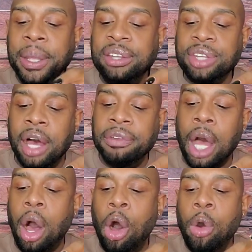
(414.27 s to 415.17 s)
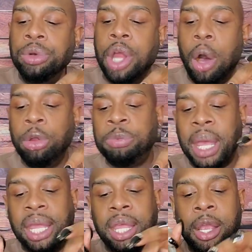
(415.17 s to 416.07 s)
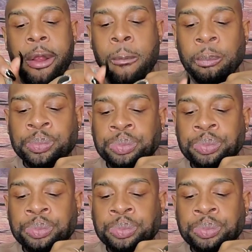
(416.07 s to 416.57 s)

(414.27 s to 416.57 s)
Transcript: piece of the whole nose back here